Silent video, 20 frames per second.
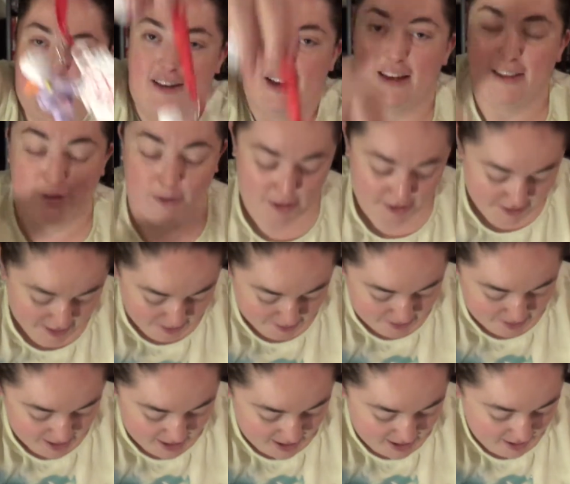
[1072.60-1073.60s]
I swear
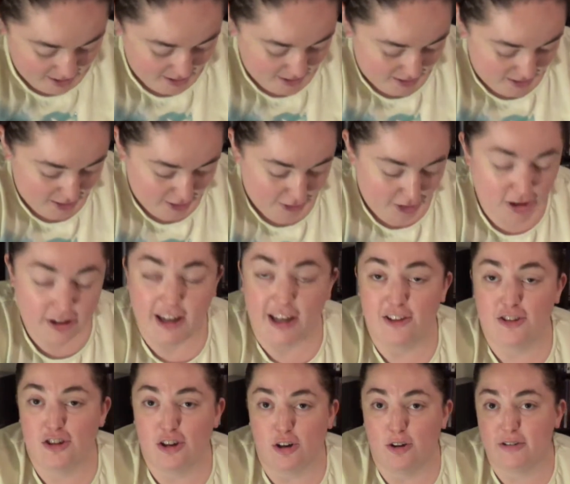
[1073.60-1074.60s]
someday, Cookie
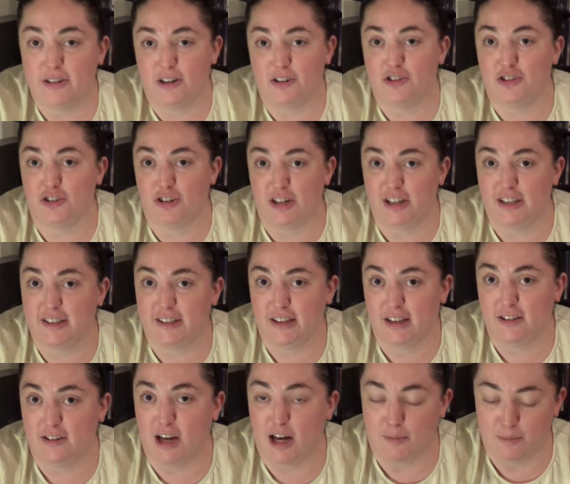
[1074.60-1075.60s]
jokes her tree is
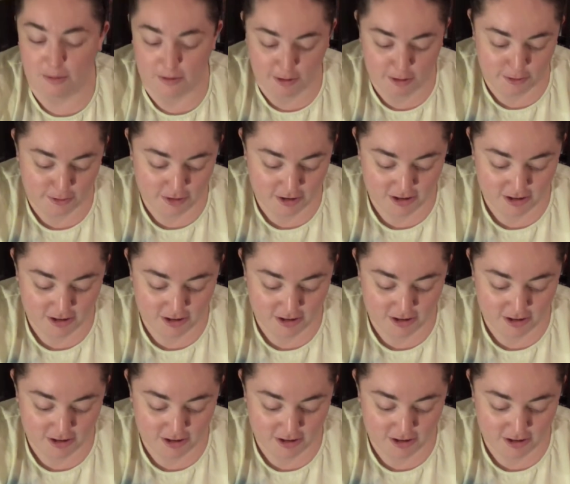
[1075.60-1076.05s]
going to topple over.